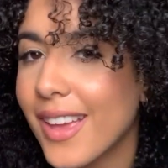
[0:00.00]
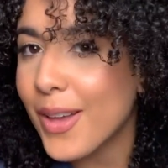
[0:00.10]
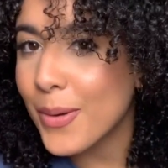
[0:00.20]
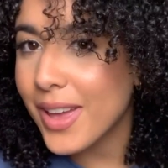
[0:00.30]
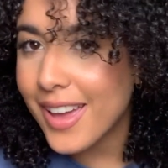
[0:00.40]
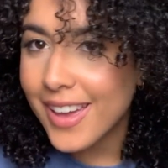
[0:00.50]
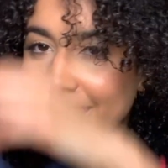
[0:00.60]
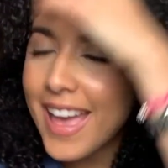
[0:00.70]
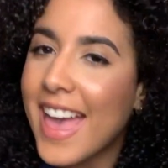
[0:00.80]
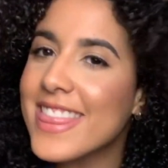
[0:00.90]
Okay,
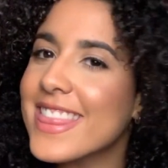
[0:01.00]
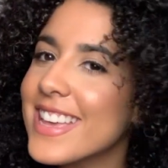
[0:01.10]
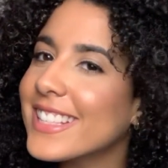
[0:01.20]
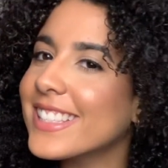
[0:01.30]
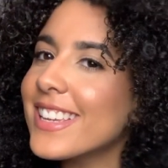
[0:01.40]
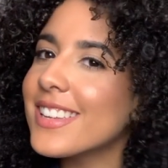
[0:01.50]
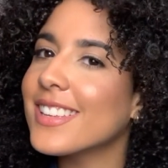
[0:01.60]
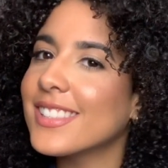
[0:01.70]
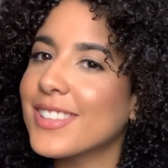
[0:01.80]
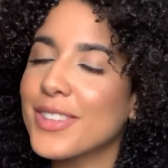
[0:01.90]
and this
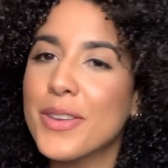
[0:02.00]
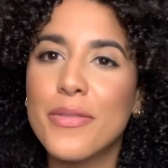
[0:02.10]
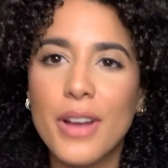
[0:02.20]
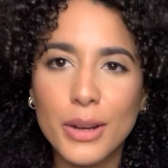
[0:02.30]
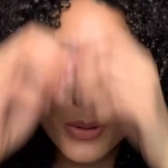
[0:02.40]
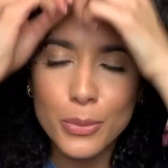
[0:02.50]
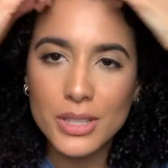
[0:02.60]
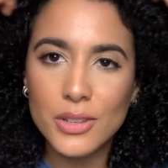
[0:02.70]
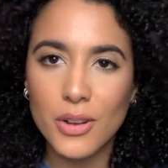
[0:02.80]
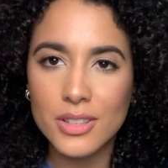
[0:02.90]
is the final
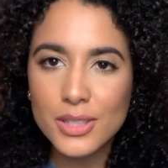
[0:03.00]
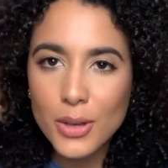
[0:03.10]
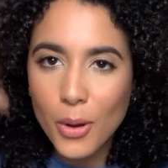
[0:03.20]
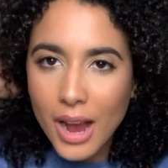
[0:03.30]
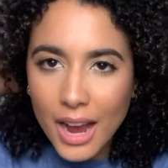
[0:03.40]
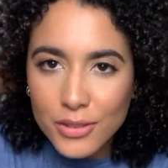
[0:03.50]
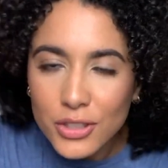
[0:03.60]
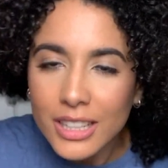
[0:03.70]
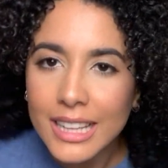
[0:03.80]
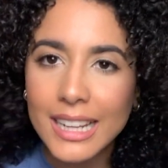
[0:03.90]
result. So after
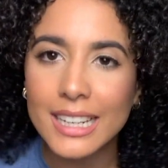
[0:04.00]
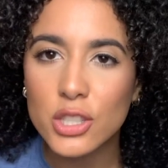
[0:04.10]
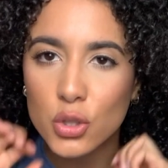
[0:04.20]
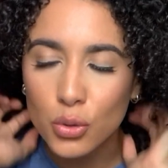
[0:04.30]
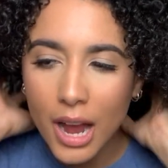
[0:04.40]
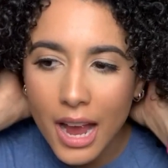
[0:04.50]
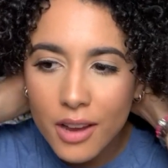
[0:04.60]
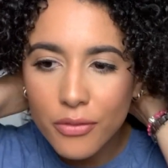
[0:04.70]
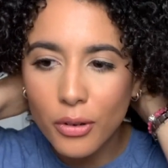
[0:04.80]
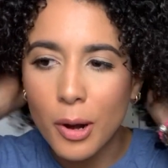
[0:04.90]
I let it dry
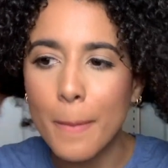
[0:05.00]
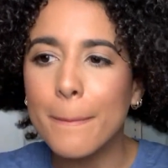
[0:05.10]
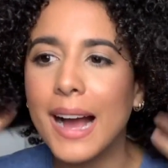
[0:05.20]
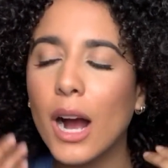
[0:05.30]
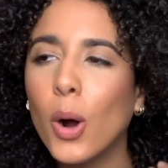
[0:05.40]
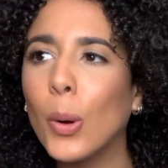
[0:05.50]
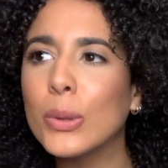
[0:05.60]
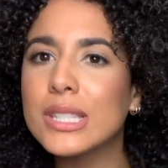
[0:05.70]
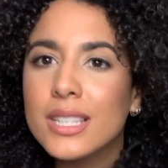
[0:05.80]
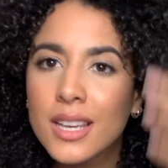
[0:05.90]
for
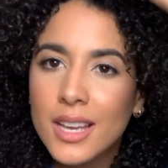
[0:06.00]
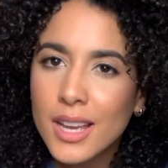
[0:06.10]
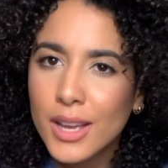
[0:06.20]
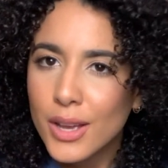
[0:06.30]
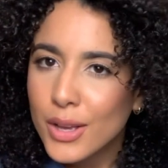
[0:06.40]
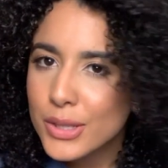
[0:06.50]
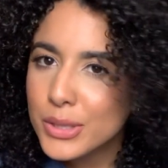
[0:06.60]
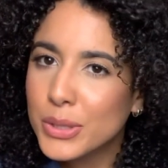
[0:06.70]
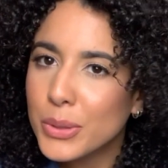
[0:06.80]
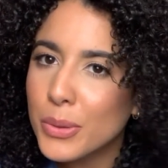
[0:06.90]
about
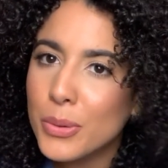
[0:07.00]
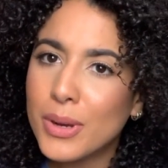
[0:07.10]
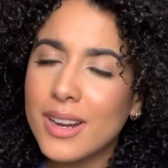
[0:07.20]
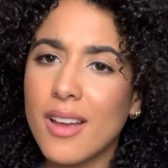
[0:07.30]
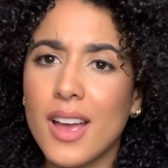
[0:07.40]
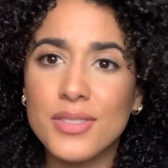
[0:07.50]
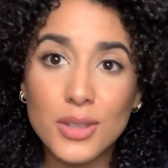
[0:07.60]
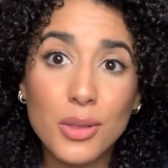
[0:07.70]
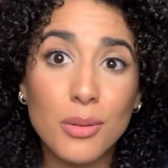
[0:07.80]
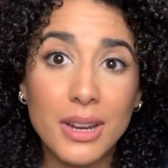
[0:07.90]
2.5 to
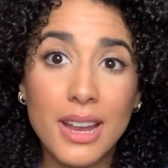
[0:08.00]
3